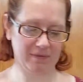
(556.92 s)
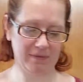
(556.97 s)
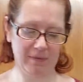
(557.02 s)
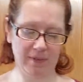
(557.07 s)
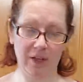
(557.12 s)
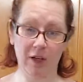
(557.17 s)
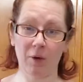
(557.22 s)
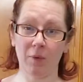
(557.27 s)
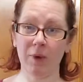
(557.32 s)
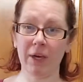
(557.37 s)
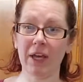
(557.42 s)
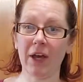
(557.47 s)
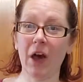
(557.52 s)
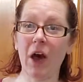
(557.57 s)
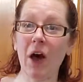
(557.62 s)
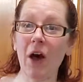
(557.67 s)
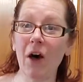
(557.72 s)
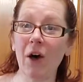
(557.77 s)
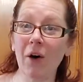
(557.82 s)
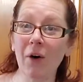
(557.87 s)
Here we
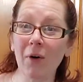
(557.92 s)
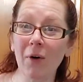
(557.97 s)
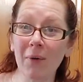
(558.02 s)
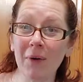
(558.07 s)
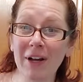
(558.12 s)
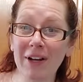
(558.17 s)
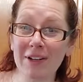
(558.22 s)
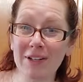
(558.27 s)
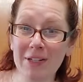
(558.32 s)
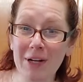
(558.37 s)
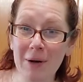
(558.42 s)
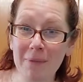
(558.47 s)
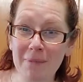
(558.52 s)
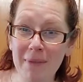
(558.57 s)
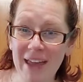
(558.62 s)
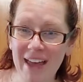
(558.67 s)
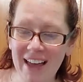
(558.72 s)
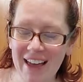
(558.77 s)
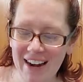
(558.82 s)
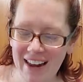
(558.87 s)
go. Here's our
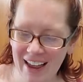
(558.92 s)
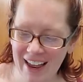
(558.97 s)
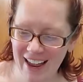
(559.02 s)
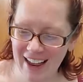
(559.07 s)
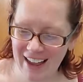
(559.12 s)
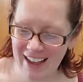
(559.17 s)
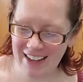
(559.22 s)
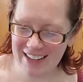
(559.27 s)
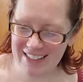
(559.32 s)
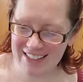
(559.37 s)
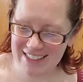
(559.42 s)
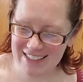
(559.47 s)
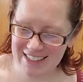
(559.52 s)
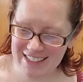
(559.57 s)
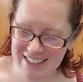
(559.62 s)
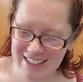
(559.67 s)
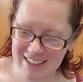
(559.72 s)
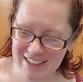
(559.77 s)
mayonnaise.